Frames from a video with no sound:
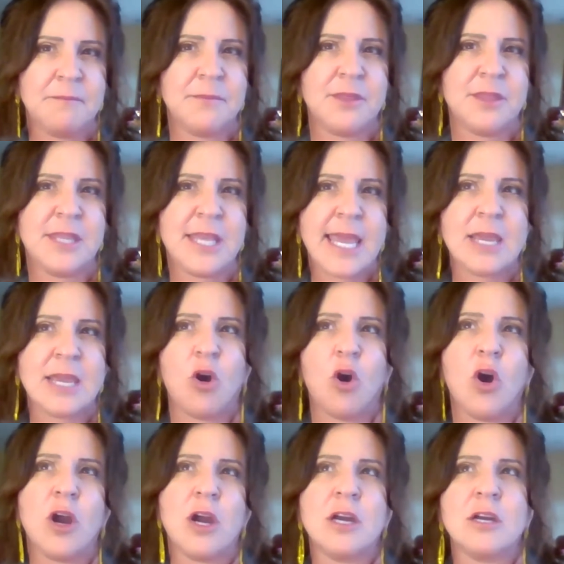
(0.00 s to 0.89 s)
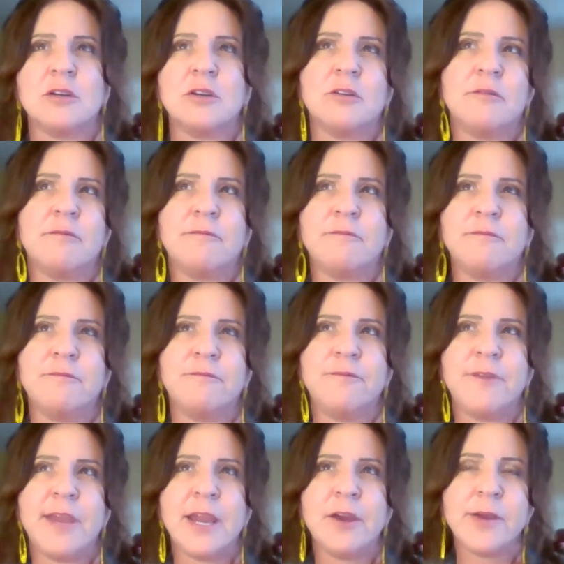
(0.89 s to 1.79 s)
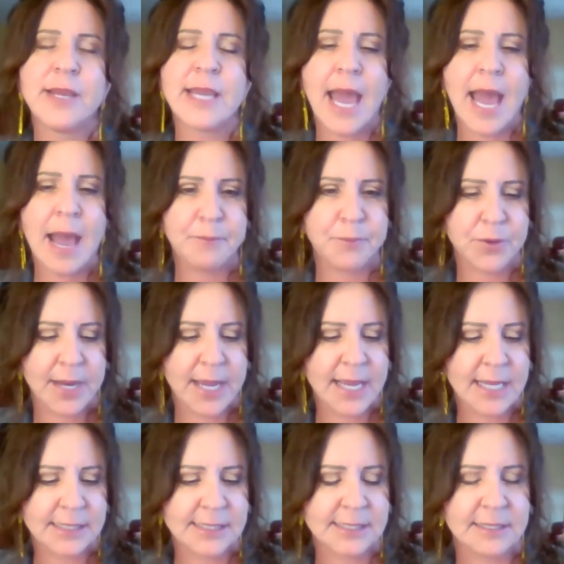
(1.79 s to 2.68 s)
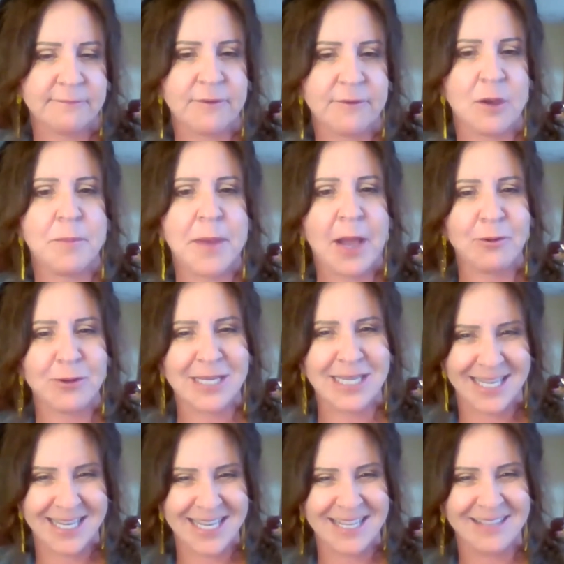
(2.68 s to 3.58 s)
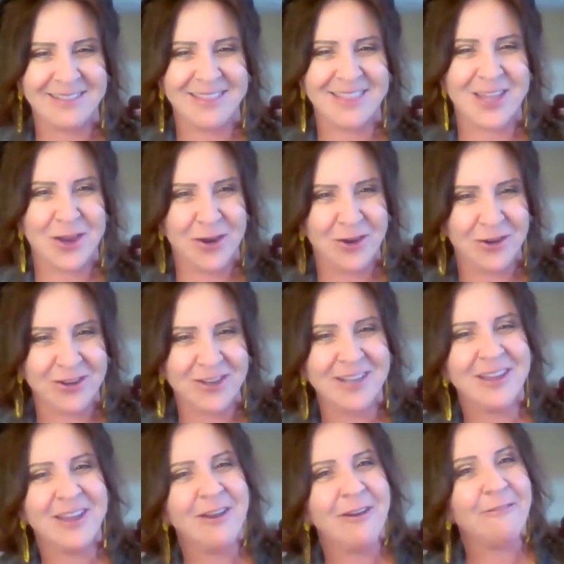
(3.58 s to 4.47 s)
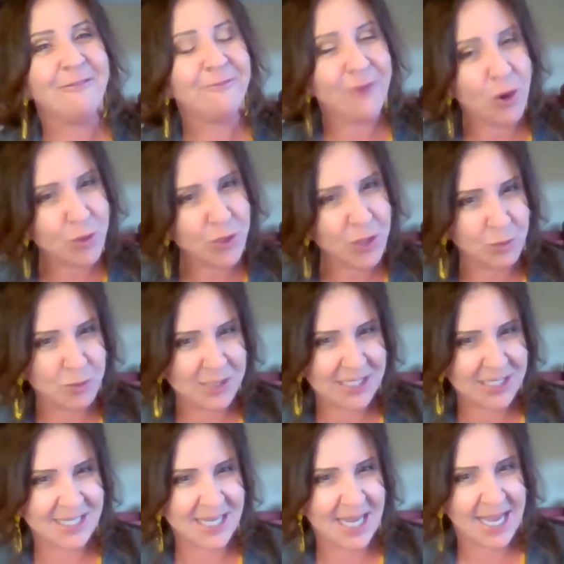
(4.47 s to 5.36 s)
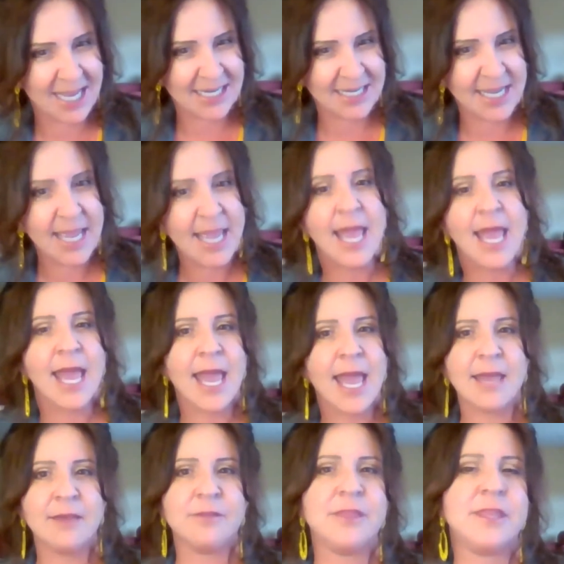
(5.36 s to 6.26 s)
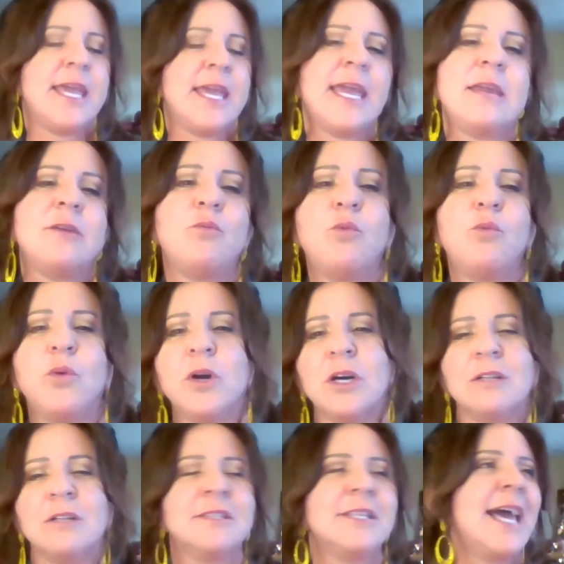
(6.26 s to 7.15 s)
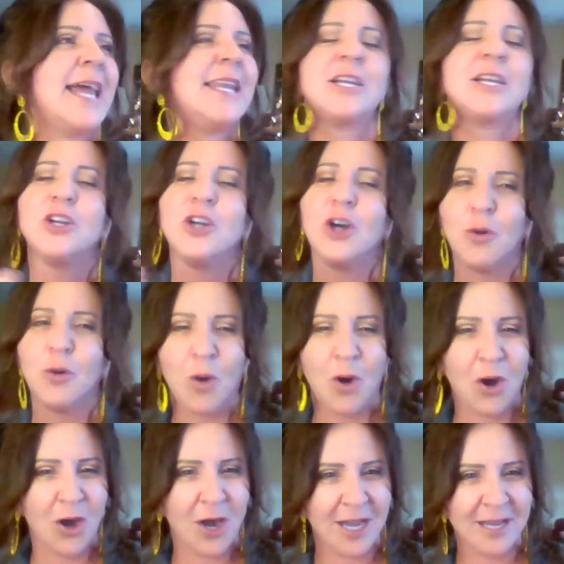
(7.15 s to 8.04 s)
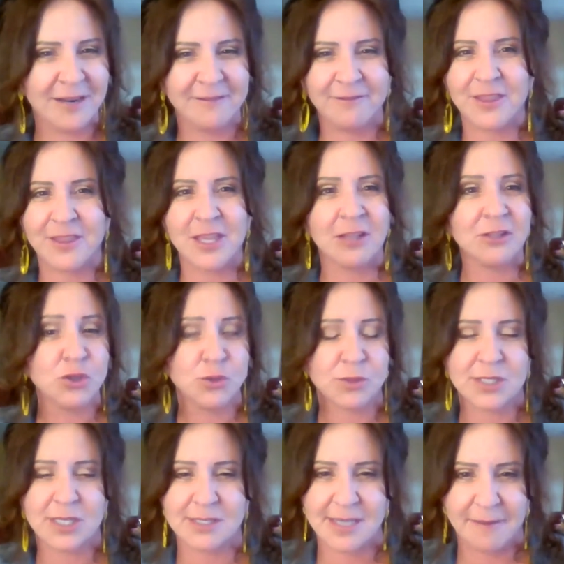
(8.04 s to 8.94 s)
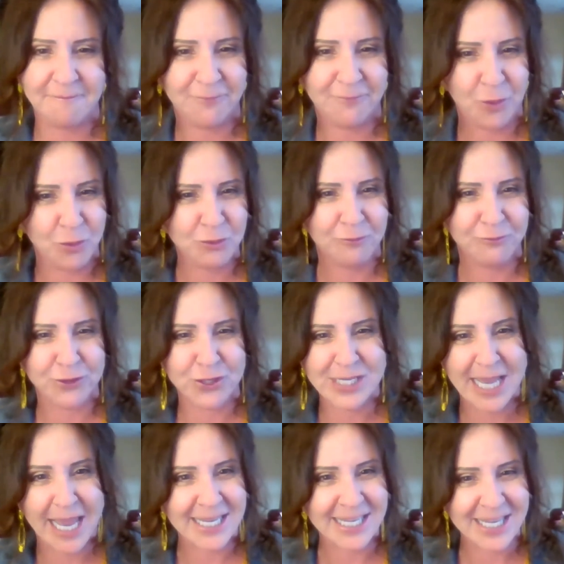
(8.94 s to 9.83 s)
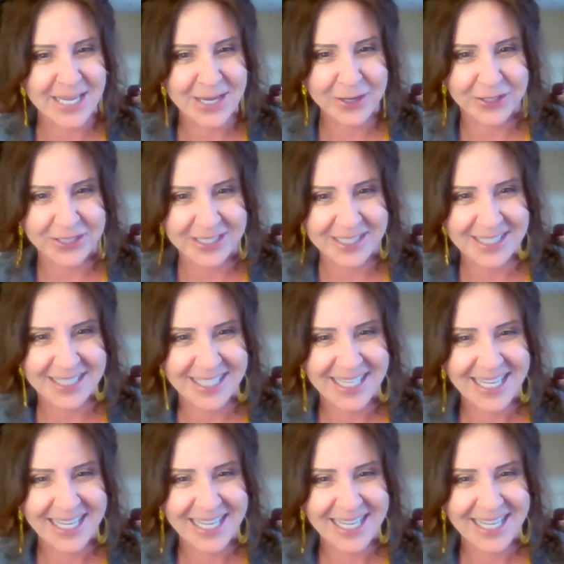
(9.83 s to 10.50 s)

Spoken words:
they are very apprehensive about getting their photos done, and they will let it go on. They'll use the same photo for 10 years.